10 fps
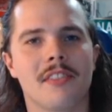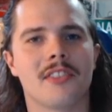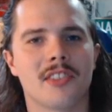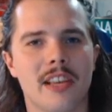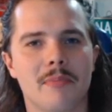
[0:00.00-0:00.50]
at the
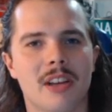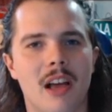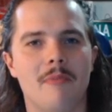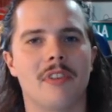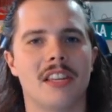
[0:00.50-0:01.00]
same
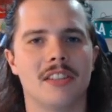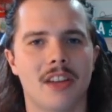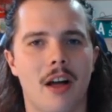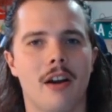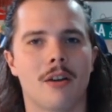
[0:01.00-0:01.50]
time for the
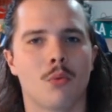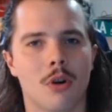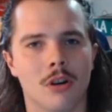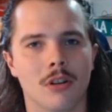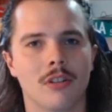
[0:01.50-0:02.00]
entire
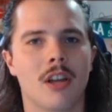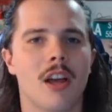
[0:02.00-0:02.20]
world.